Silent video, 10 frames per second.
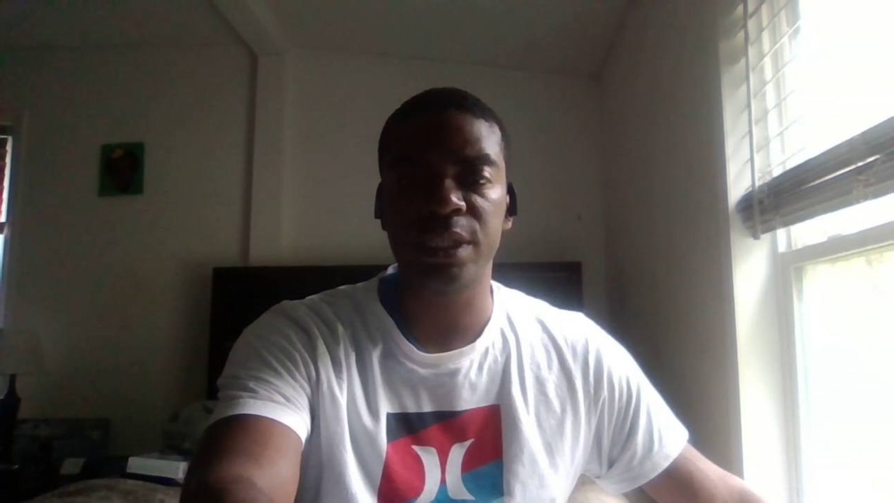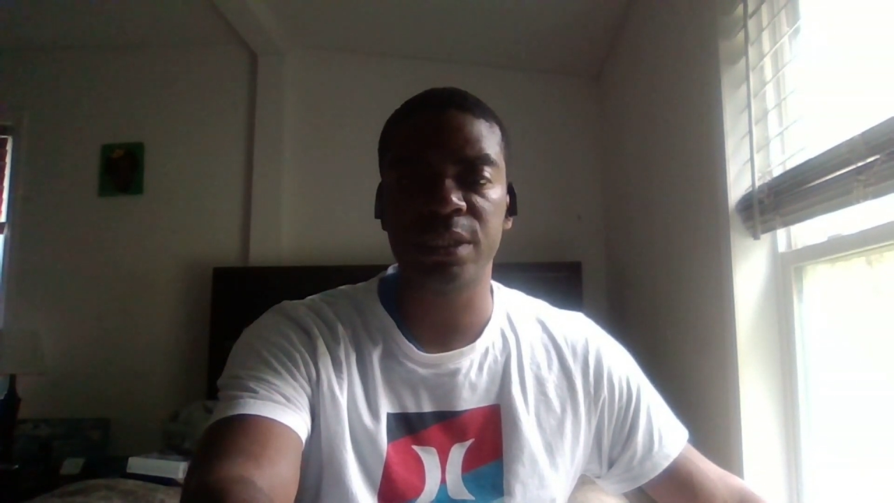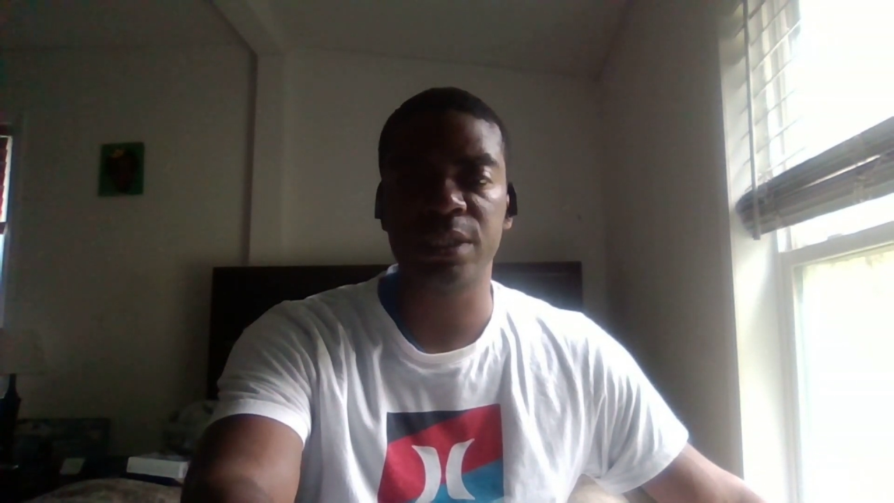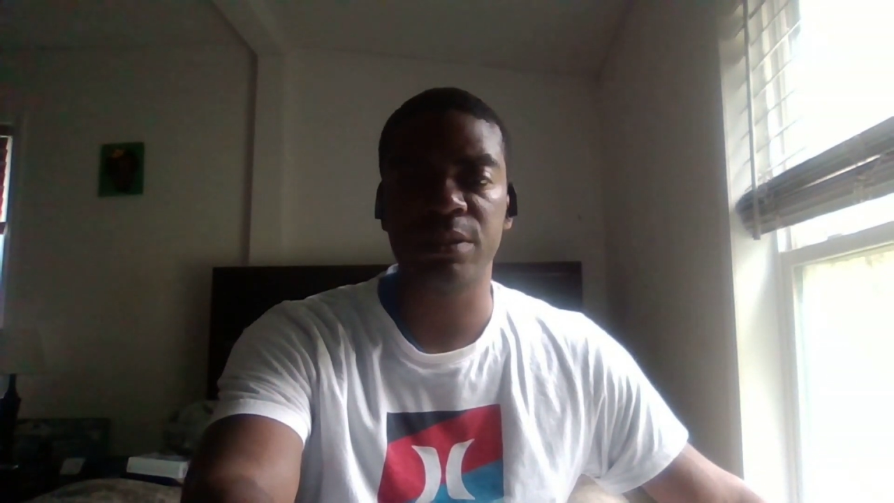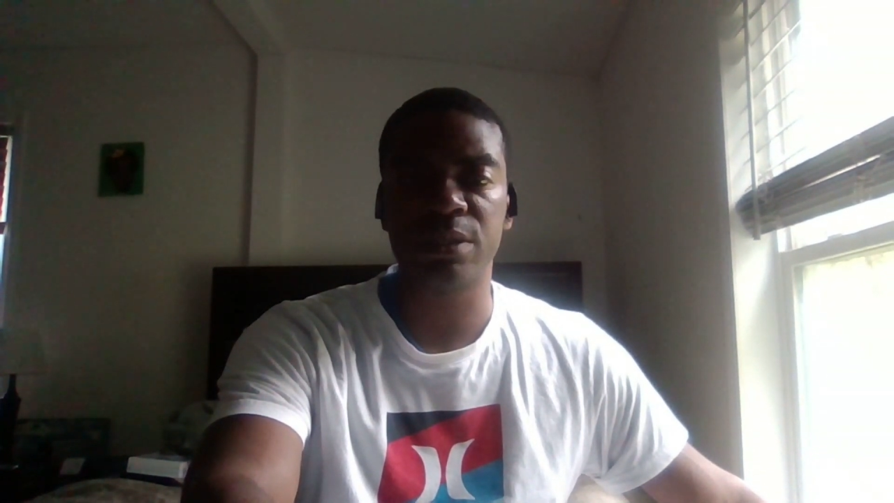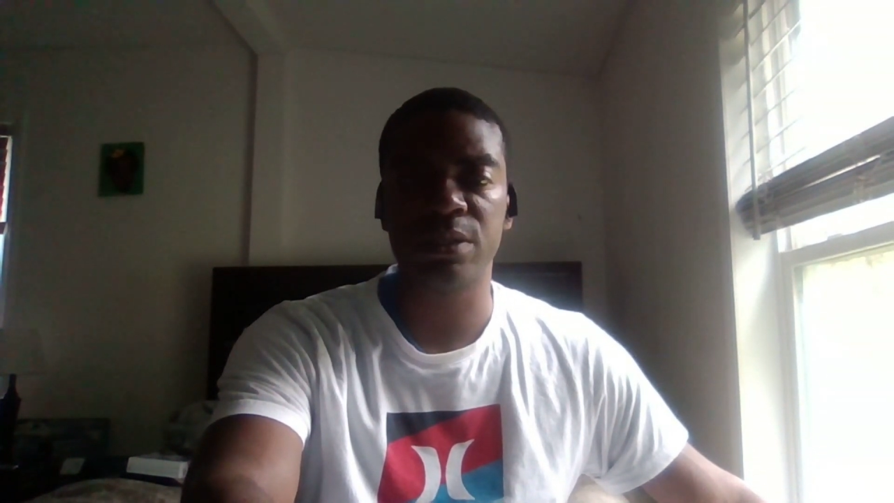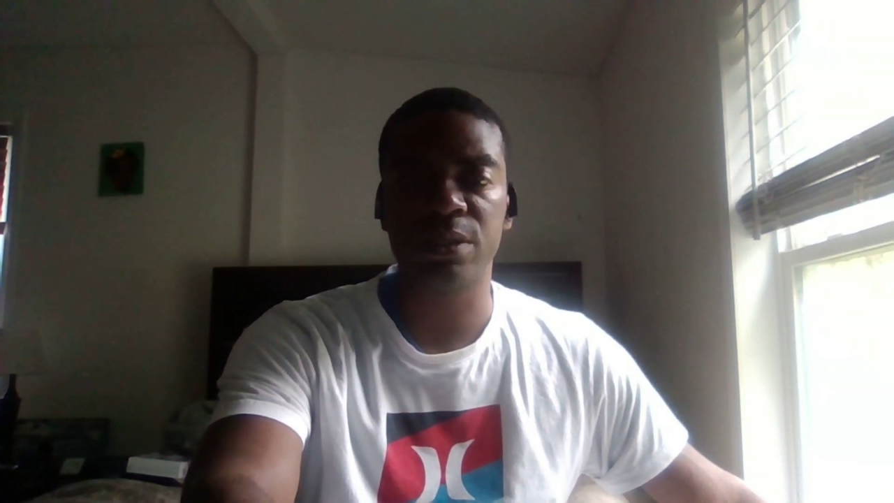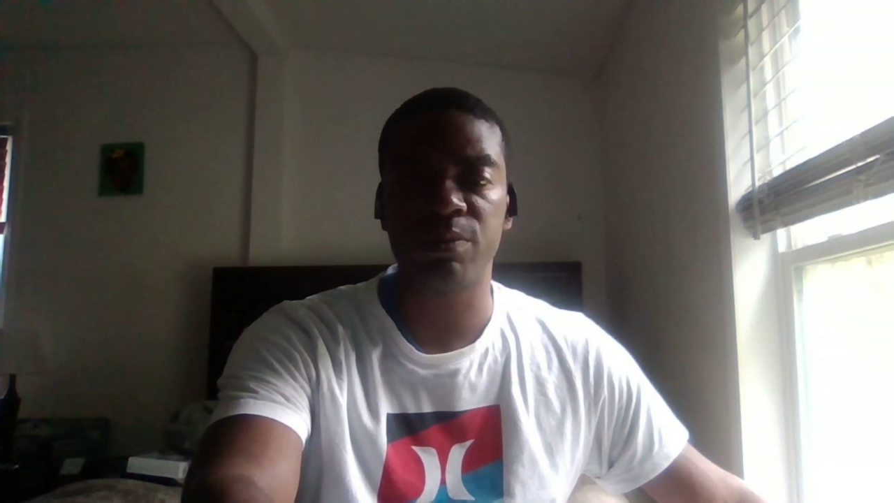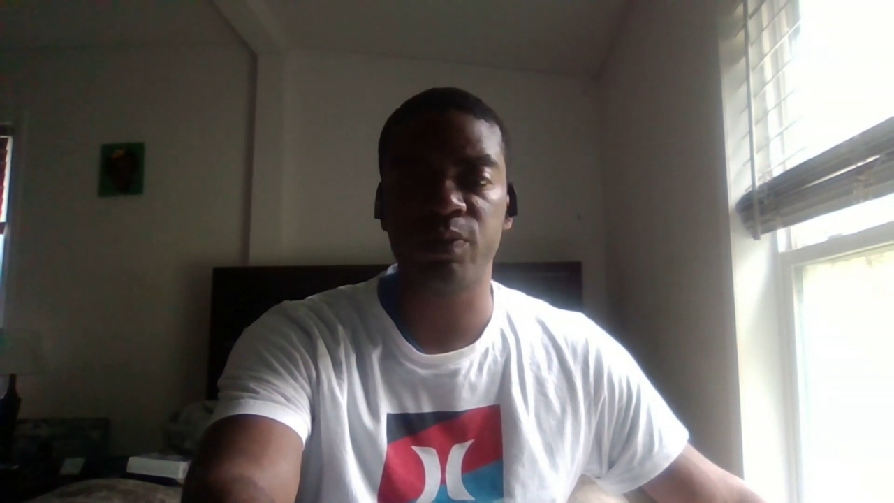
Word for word: just a the